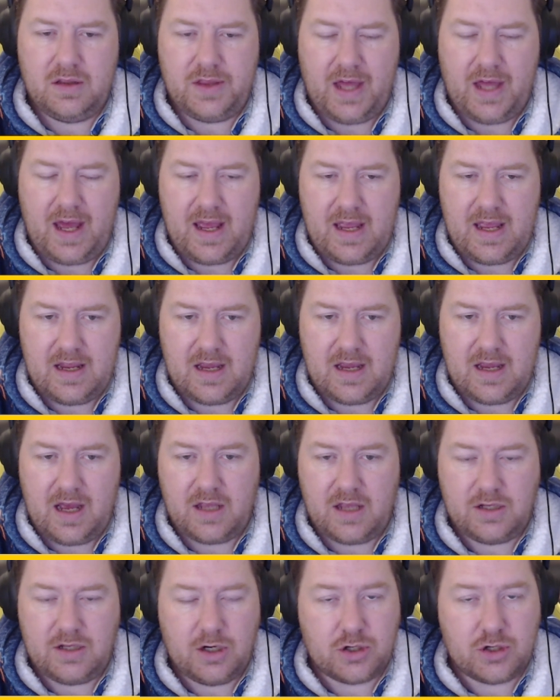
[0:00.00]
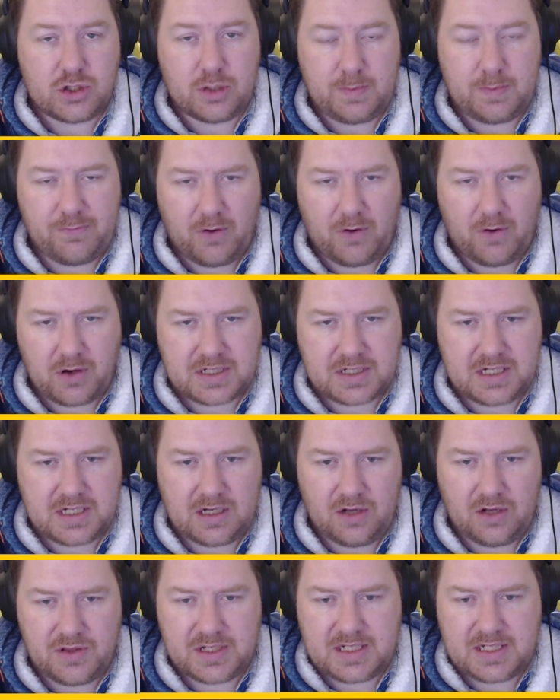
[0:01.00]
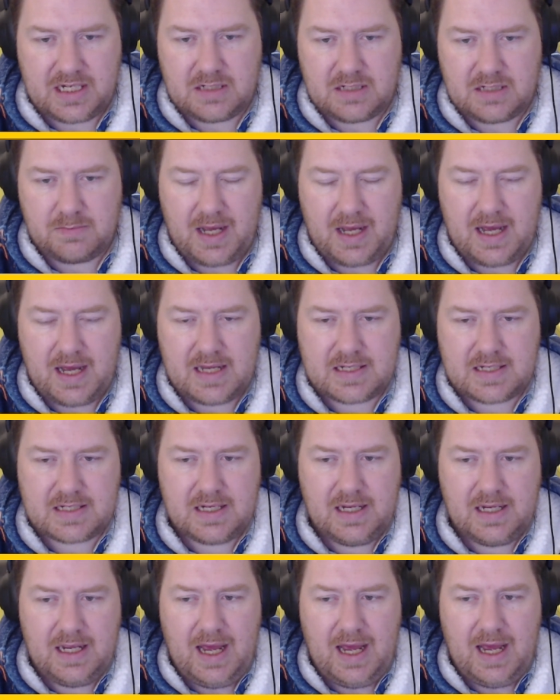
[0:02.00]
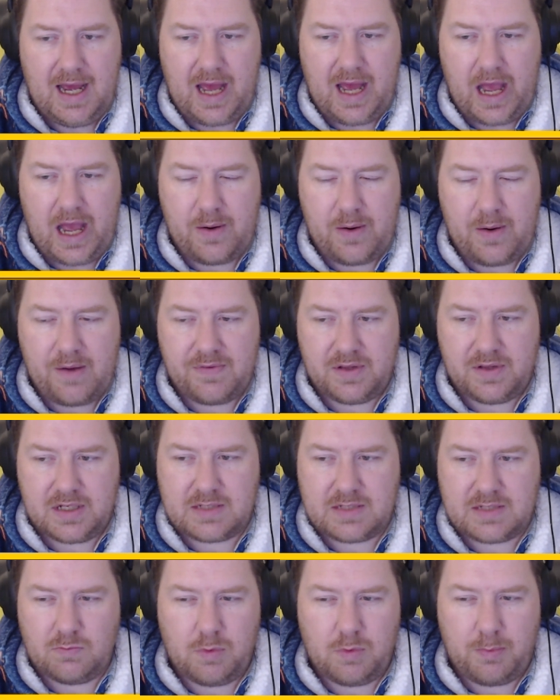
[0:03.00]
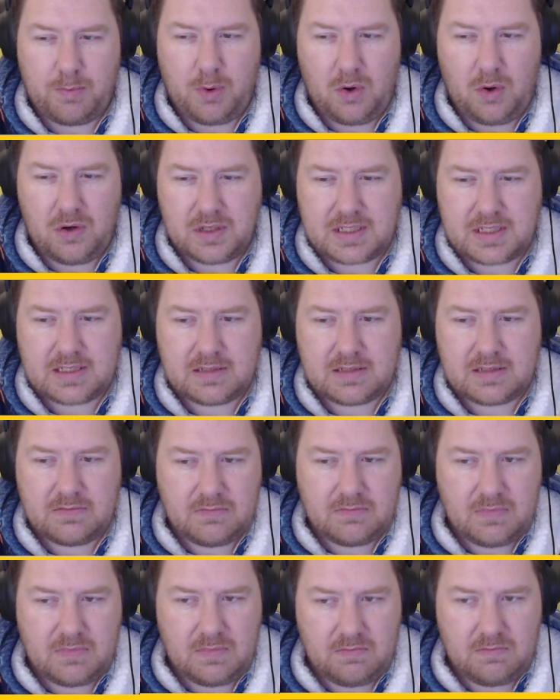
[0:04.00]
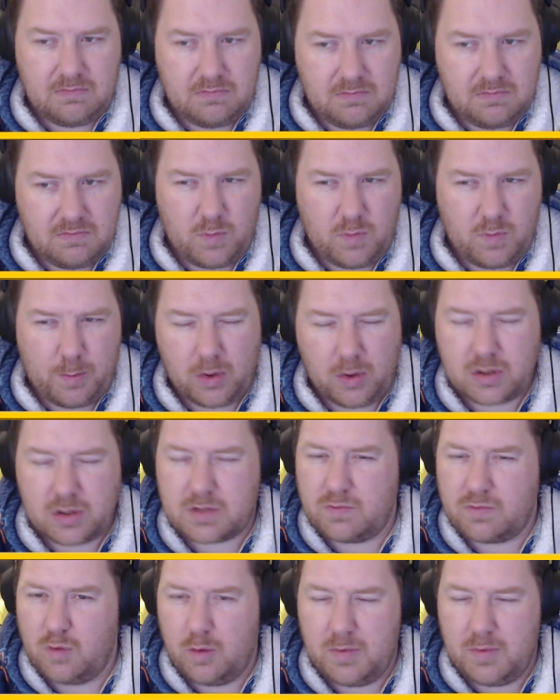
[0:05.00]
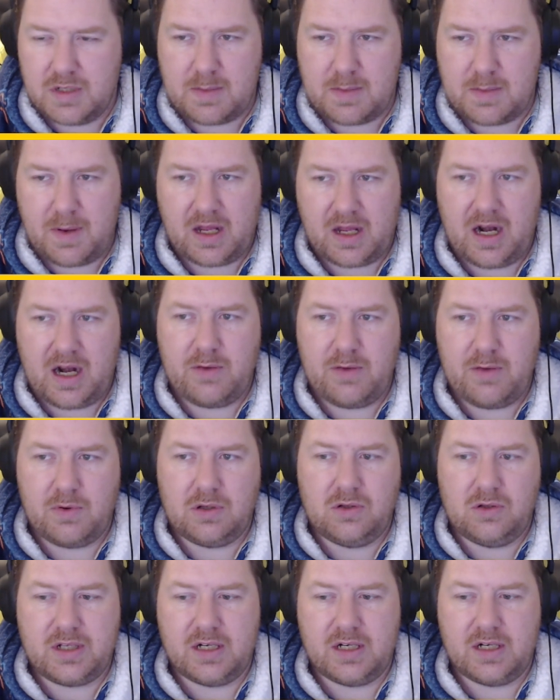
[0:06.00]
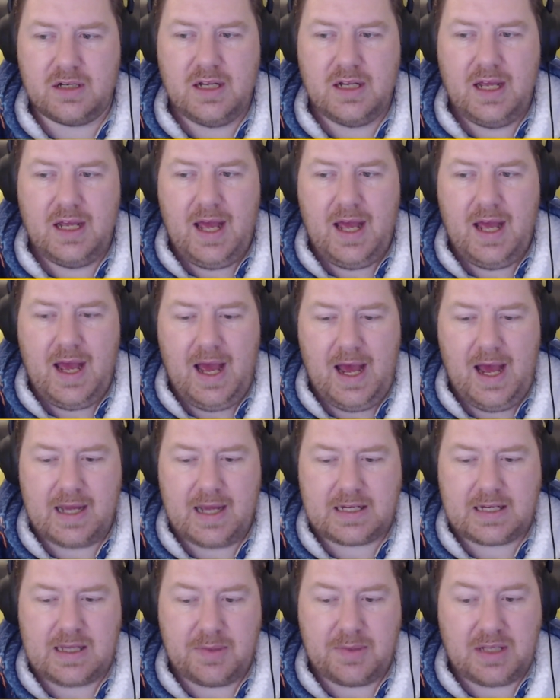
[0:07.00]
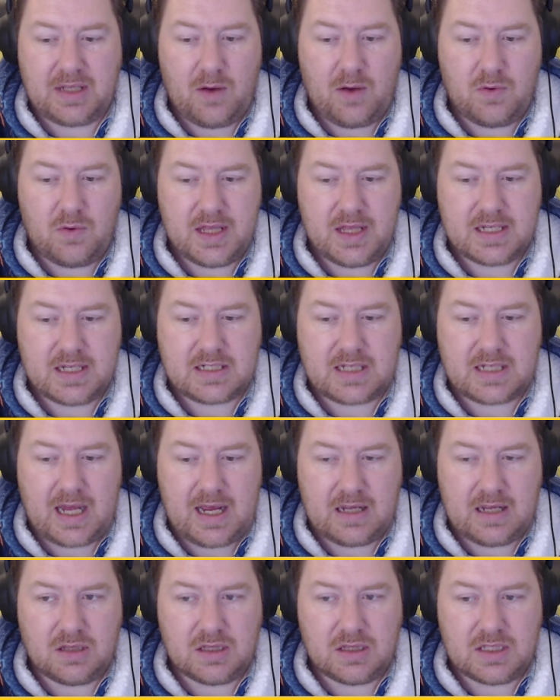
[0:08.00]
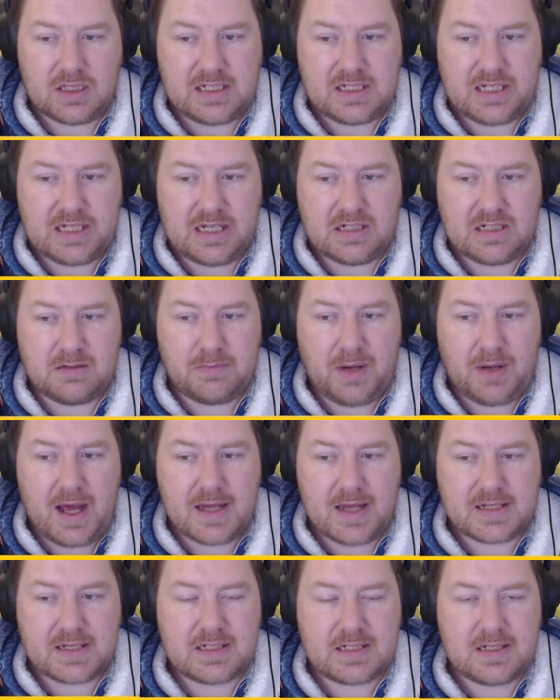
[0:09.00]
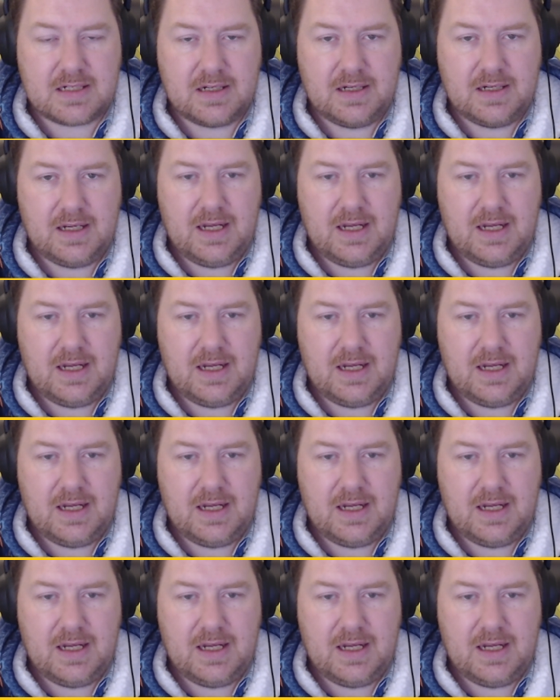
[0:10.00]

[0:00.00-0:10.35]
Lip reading: they should be focusing on the season pass. However, there's reports, rumors, depending on how you want to look at it, coming out where they're saying that the season pass